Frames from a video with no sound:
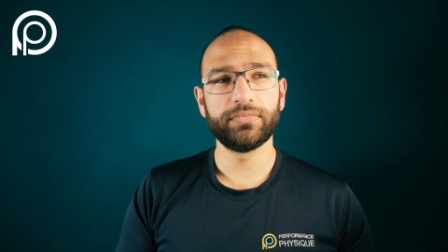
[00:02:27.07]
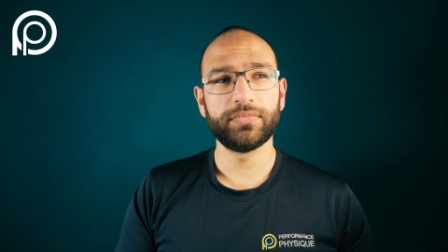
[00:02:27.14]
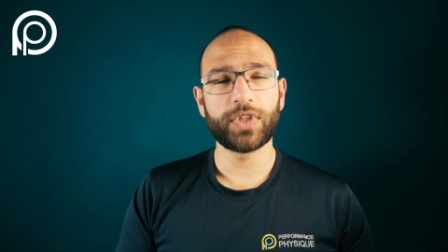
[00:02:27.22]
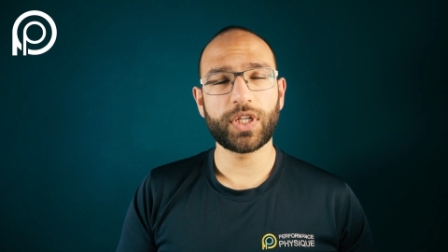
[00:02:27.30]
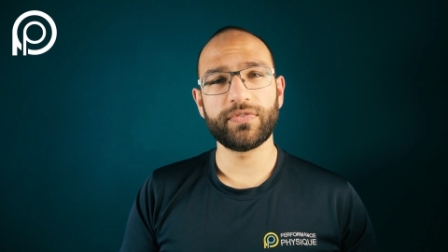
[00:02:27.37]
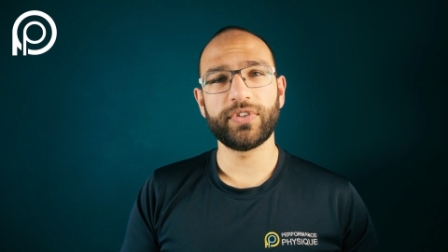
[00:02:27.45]

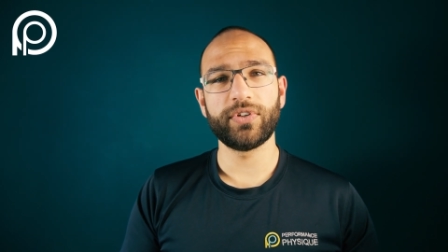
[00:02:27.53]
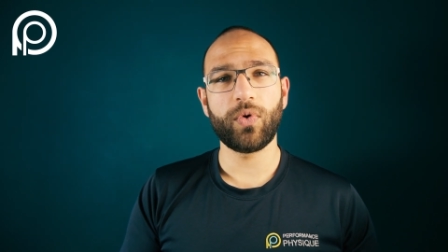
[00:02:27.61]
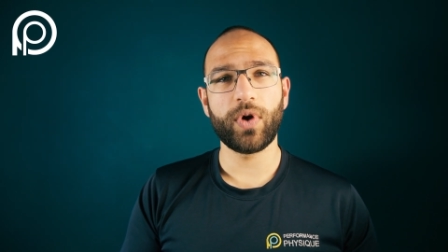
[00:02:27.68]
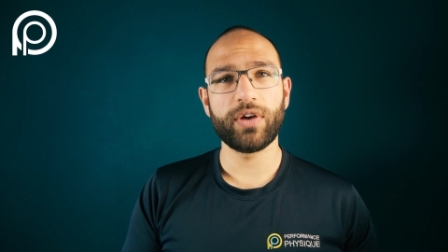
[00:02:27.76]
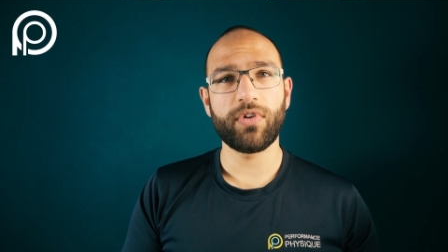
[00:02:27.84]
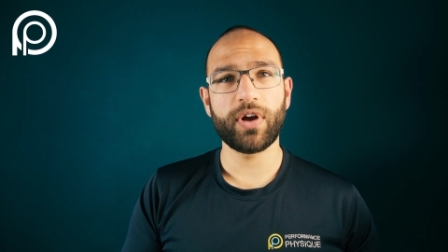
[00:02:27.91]
doesn't feel
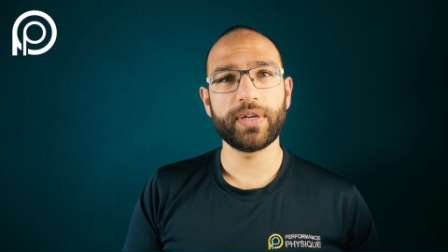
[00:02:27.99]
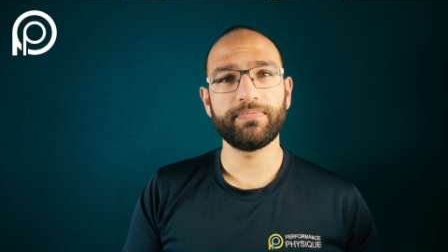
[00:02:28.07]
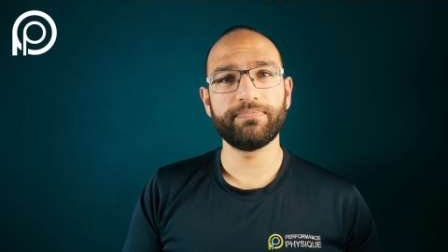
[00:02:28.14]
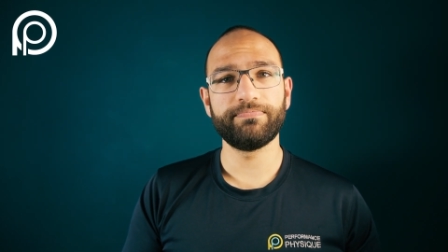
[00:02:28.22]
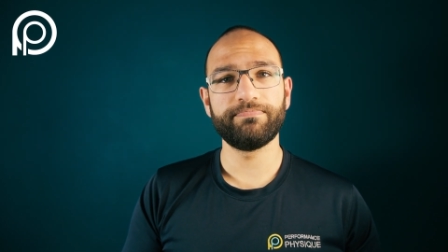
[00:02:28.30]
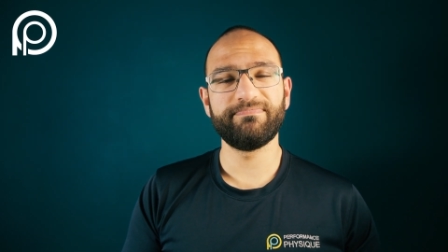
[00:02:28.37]
quite right.
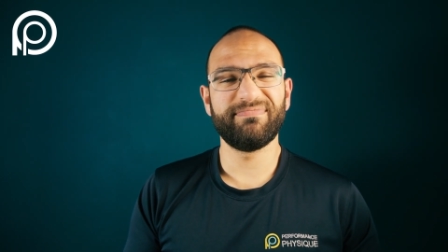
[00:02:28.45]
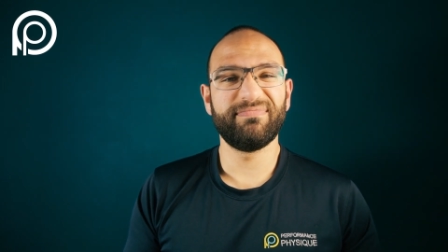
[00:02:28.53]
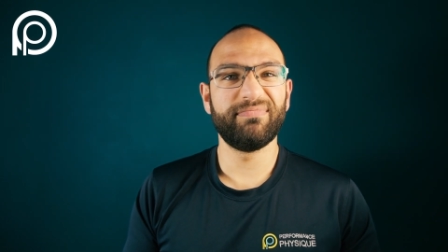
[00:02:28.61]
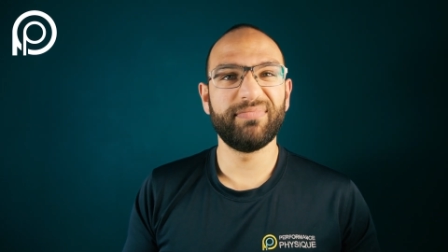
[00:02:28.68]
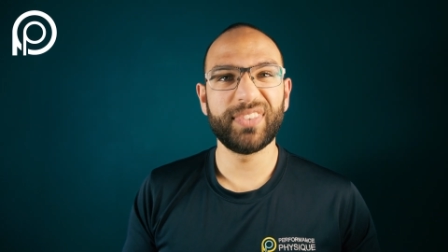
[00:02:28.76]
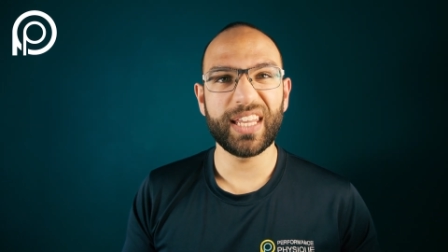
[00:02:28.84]

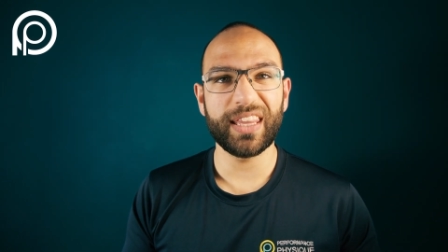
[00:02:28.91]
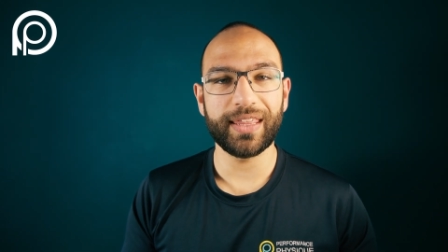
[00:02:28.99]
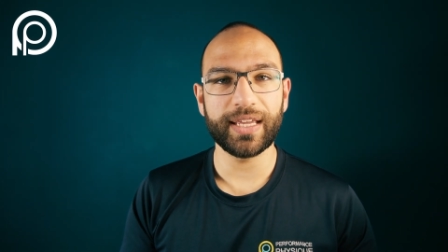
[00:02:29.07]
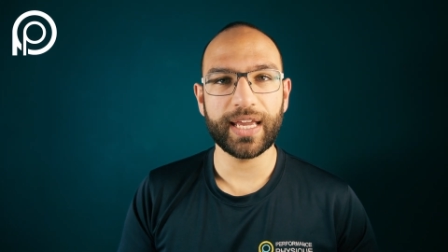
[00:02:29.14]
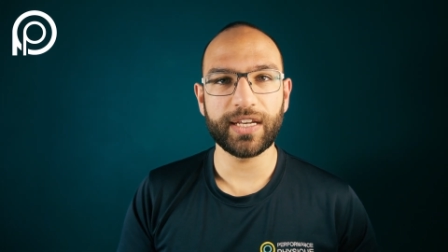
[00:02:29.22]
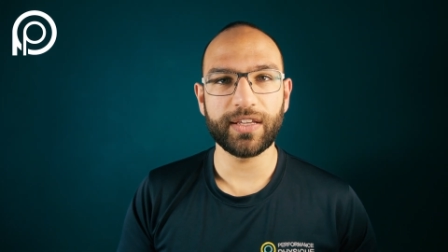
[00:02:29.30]
Didn't
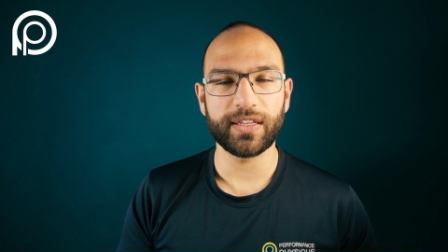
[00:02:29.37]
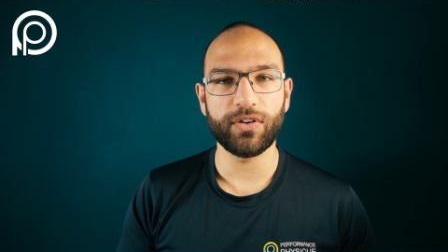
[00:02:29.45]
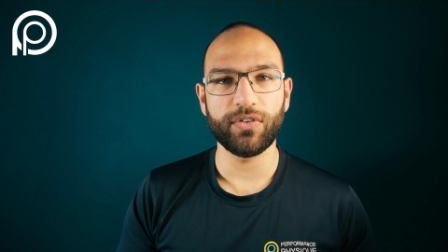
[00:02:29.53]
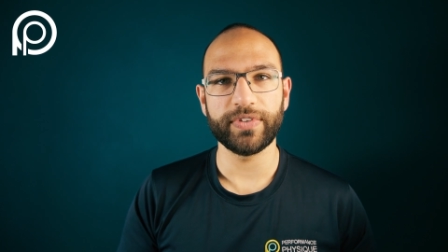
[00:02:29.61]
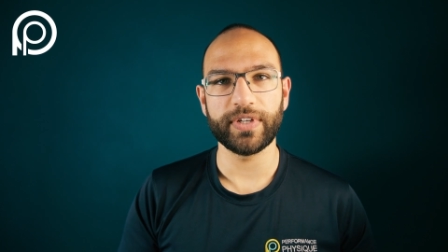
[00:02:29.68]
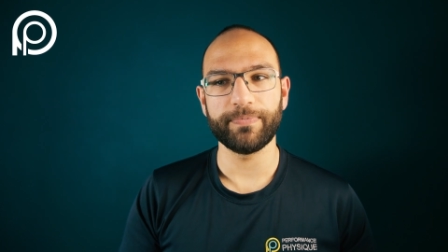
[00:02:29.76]
think anything
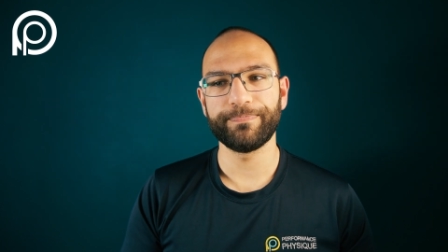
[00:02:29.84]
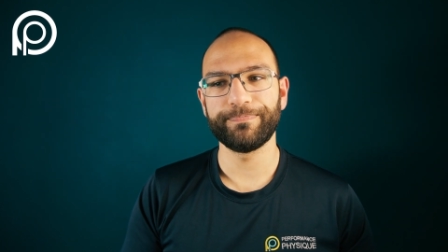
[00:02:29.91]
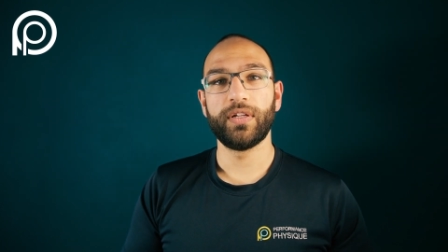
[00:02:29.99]
of it.